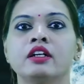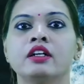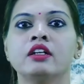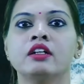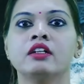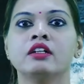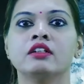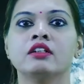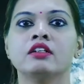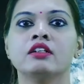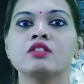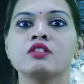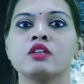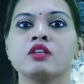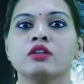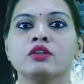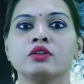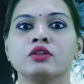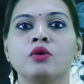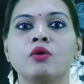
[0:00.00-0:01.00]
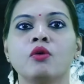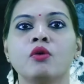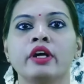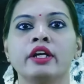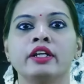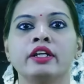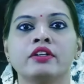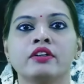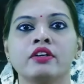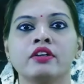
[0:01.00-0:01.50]
learners, no
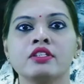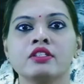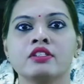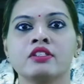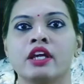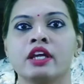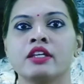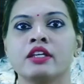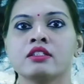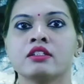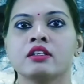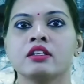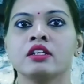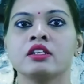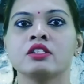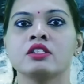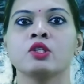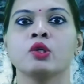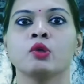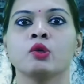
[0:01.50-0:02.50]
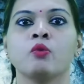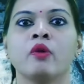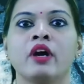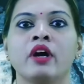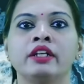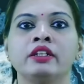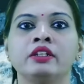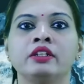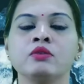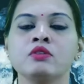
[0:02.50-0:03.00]
entrance test is
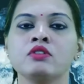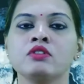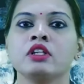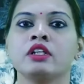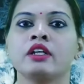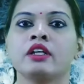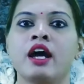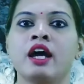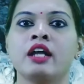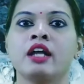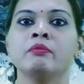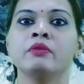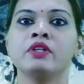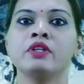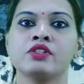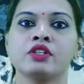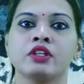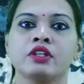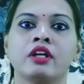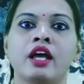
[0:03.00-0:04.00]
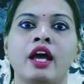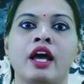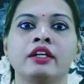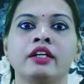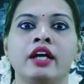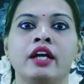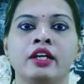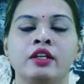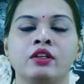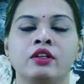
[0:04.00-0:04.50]
required to seek admission at
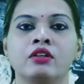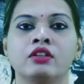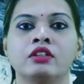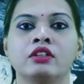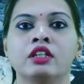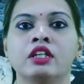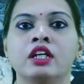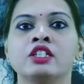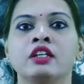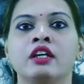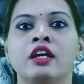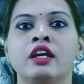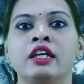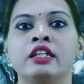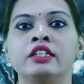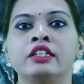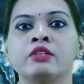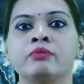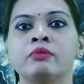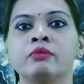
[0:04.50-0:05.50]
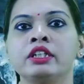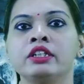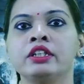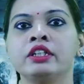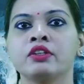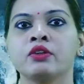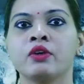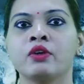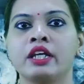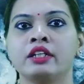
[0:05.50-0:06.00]
IDOL. Eligibility
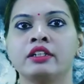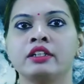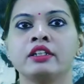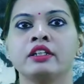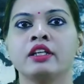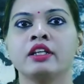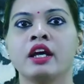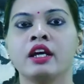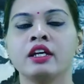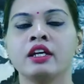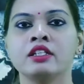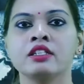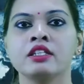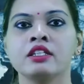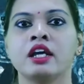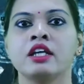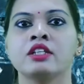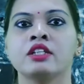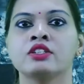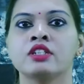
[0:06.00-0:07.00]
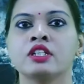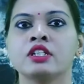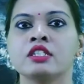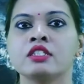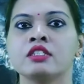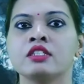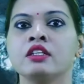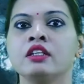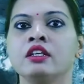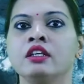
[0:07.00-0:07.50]
criteria is
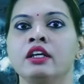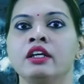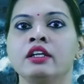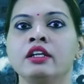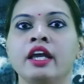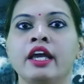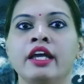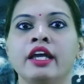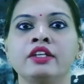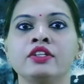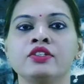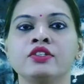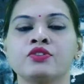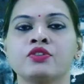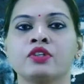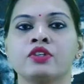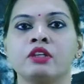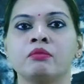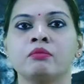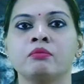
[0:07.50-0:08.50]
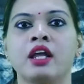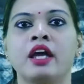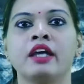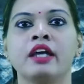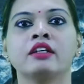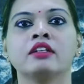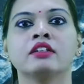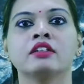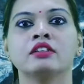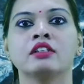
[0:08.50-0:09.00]
HSC in any stream
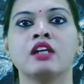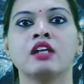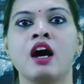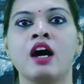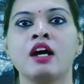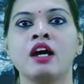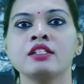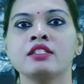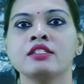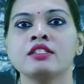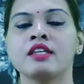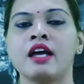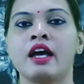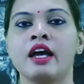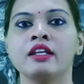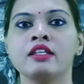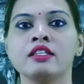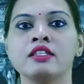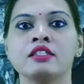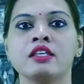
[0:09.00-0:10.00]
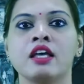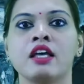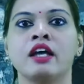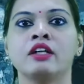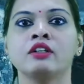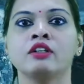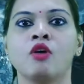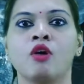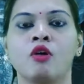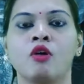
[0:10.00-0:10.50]
like arts, science,
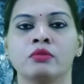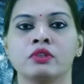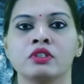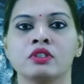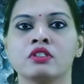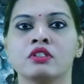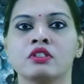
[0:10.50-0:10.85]
and commerce.